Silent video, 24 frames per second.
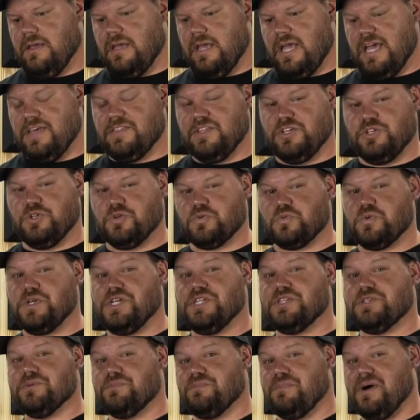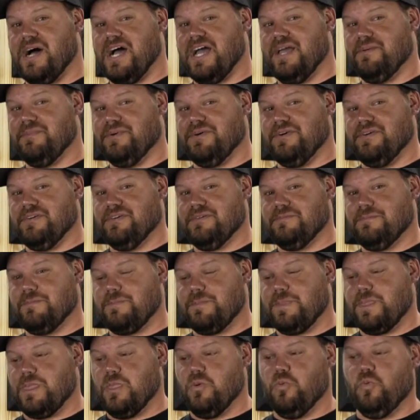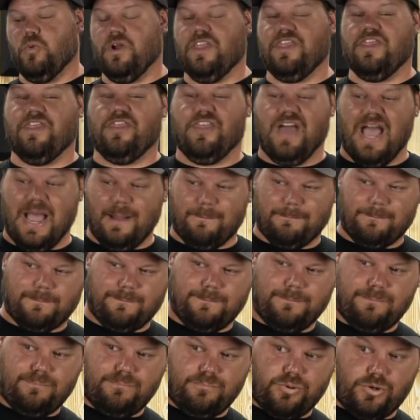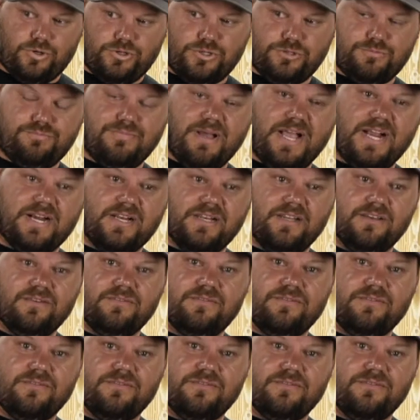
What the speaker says: And then you read the Bible with that perspective.